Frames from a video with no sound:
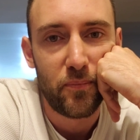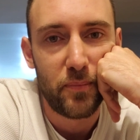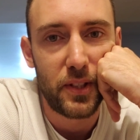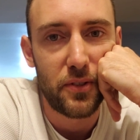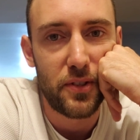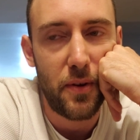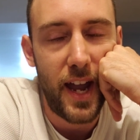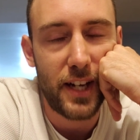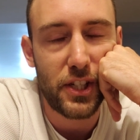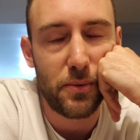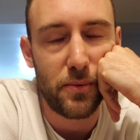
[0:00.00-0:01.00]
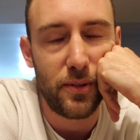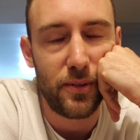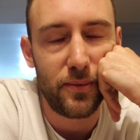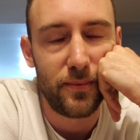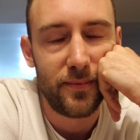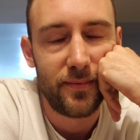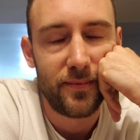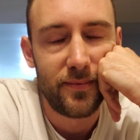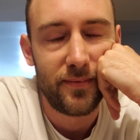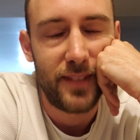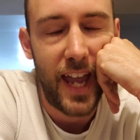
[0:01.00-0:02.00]
but there's no actual
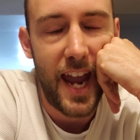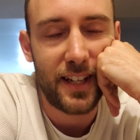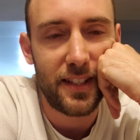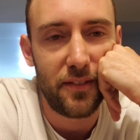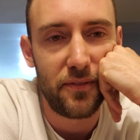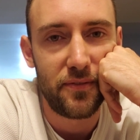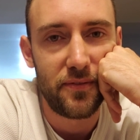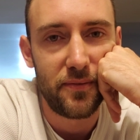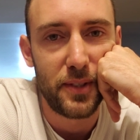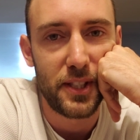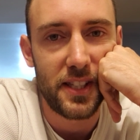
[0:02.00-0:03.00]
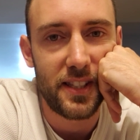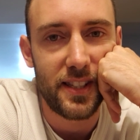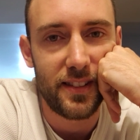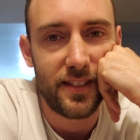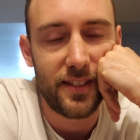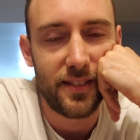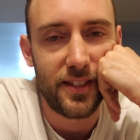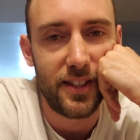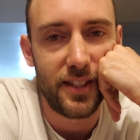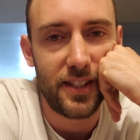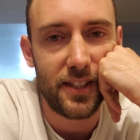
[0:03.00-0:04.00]
active resistance to
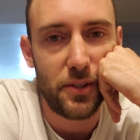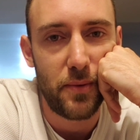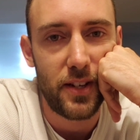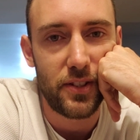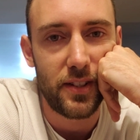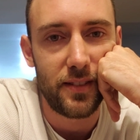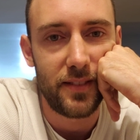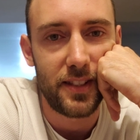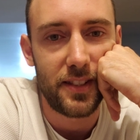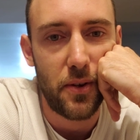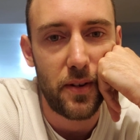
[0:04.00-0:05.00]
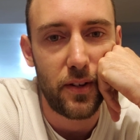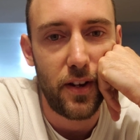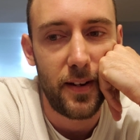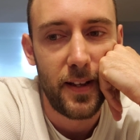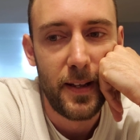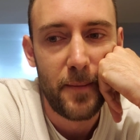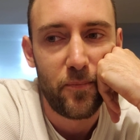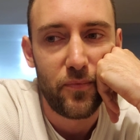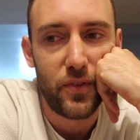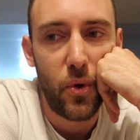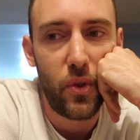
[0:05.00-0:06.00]
the situation that's going on.
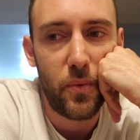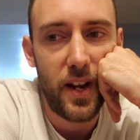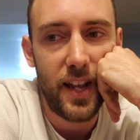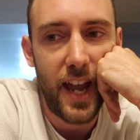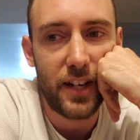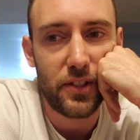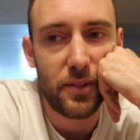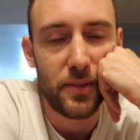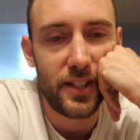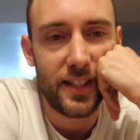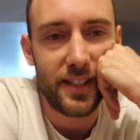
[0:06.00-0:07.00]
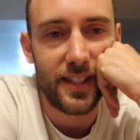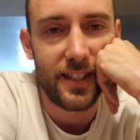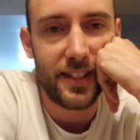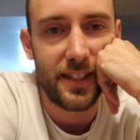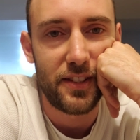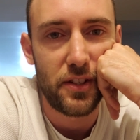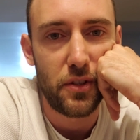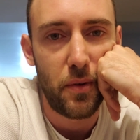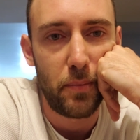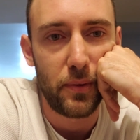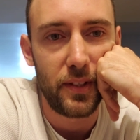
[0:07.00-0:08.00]
The only way to actually resist this is to do
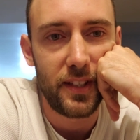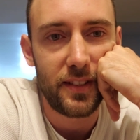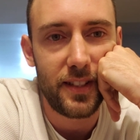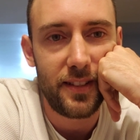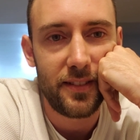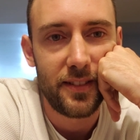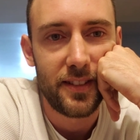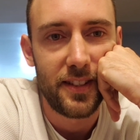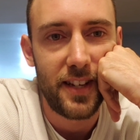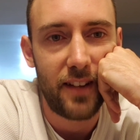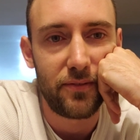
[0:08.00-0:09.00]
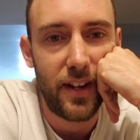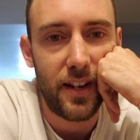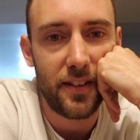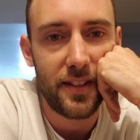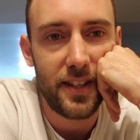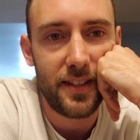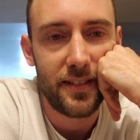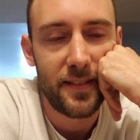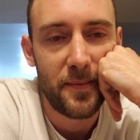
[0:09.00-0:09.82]
it politically, non-violently,